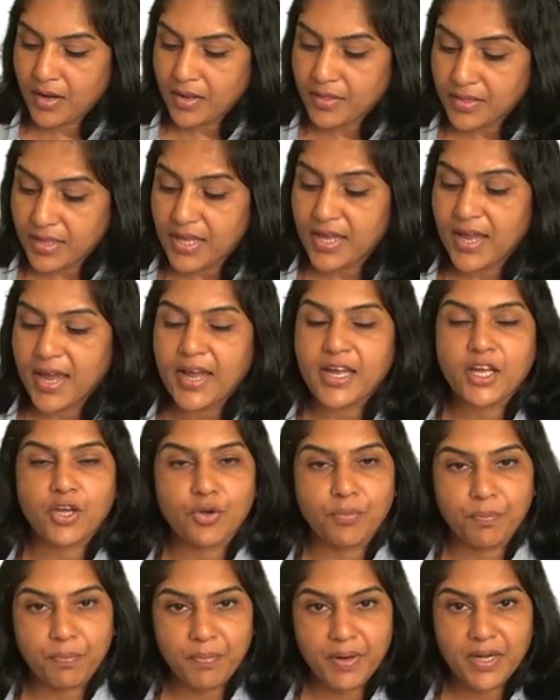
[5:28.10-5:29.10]
the
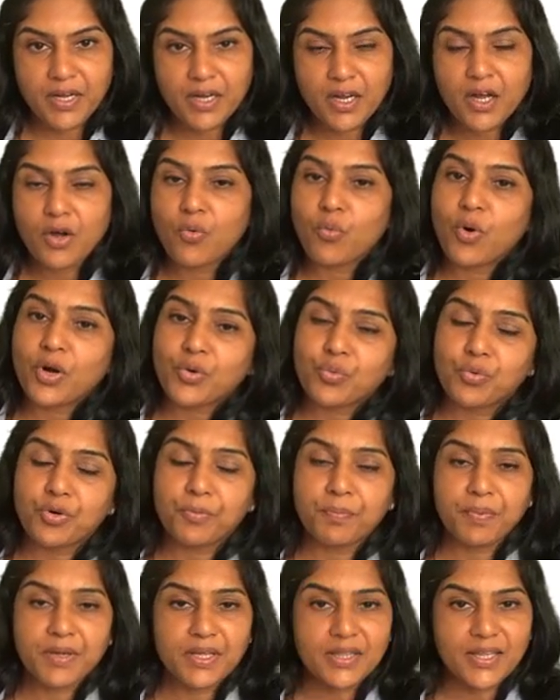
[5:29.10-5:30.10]
equipment, what
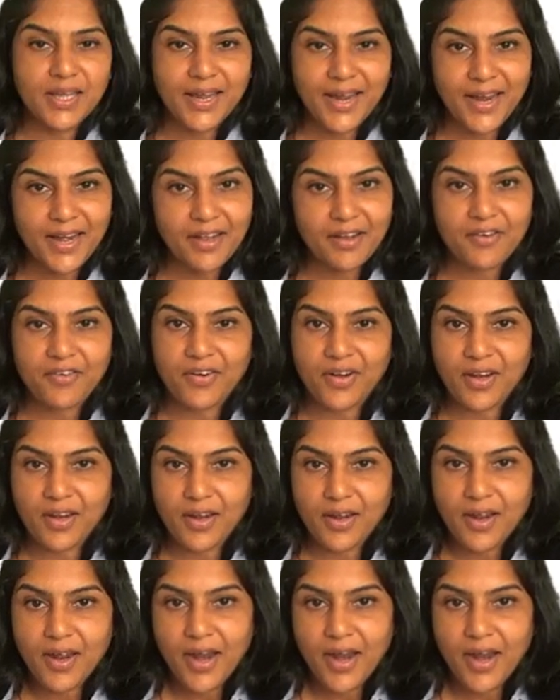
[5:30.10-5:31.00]
would be the entry?